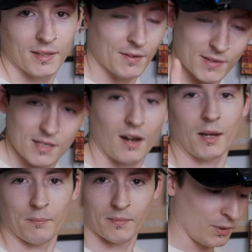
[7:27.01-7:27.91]
Give it
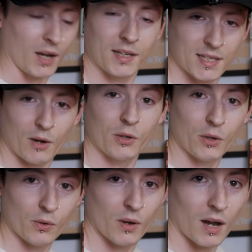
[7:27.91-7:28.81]
time. But I can tell
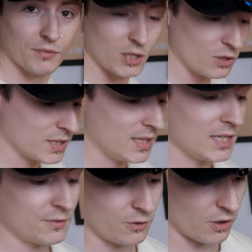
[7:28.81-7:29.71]
you, after using
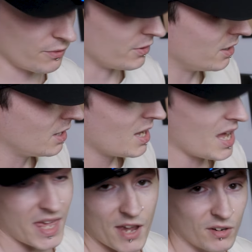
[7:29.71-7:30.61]
this for over
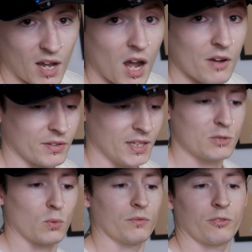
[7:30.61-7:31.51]
a year and a half and
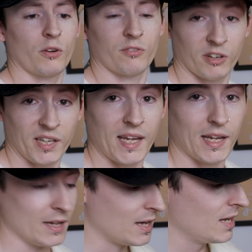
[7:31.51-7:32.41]
this one for over a year,